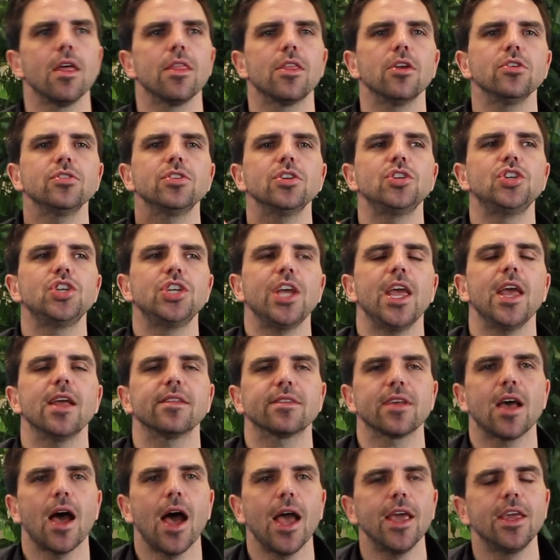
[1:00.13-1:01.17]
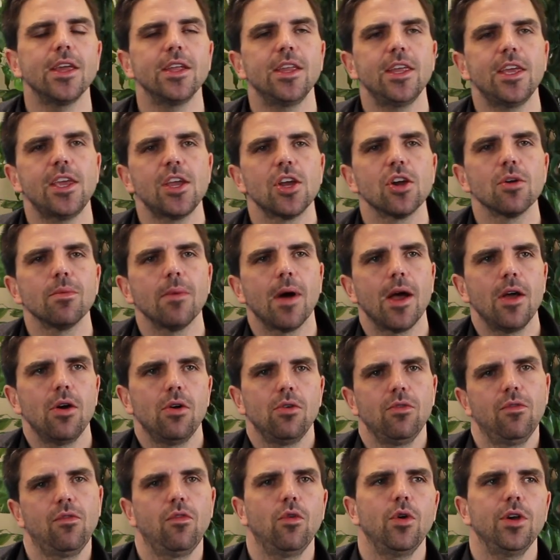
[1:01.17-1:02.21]
there's a chance I could hear my
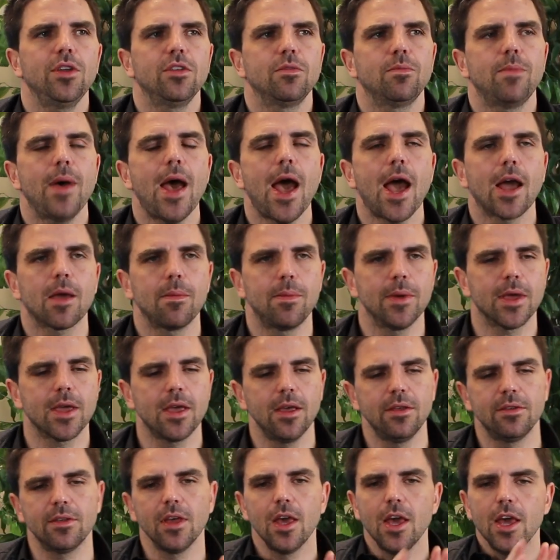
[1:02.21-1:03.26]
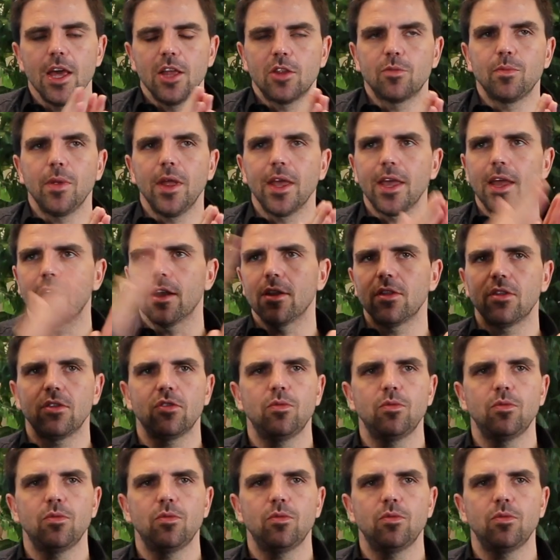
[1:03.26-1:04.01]
own voice back because it's playing out of